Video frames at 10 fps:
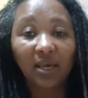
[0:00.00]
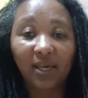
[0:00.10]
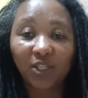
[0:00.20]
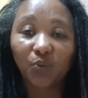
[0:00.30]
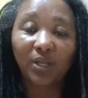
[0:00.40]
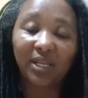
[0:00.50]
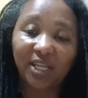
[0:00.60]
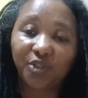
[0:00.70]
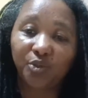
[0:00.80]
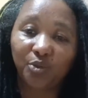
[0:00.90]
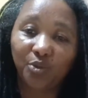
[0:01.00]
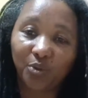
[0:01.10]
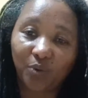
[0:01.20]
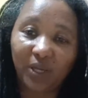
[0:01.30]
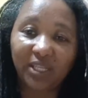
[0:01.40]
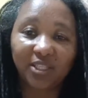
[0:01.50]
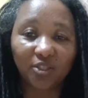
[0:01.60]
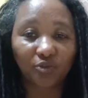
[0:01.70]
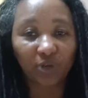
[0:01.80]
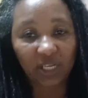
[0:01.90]
It will let you know when it
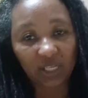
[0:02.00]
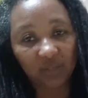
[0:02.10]
is ready.